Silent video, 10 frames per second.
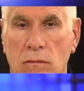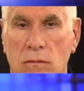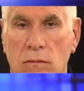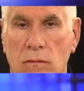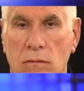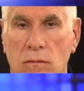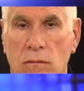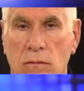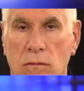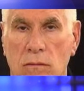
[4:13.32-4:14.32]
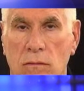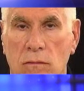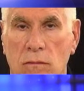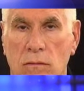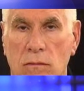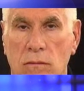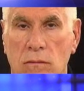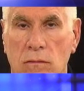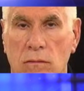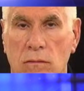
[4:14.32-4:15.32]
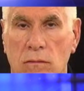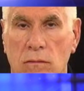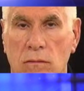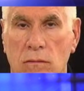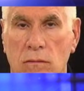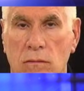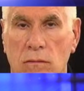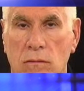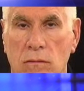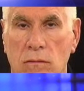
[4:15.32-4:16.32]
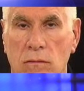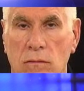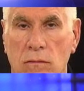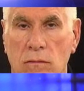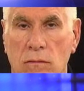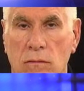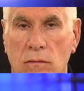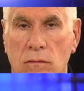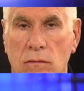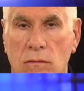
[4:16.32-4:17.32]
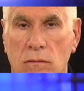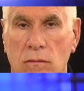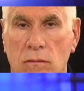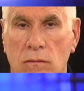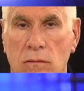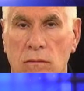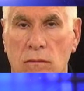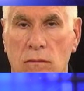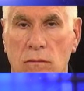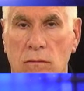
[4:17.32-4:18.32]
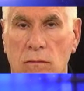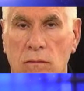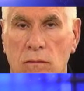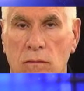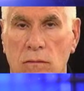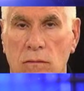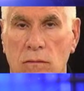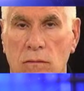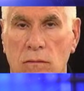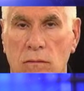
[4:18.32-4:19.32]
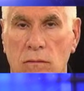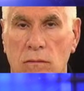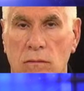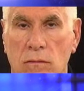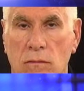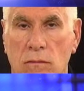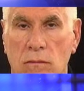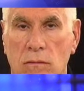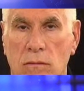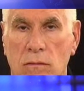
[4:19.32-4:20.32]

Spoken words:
This person isn't speaking.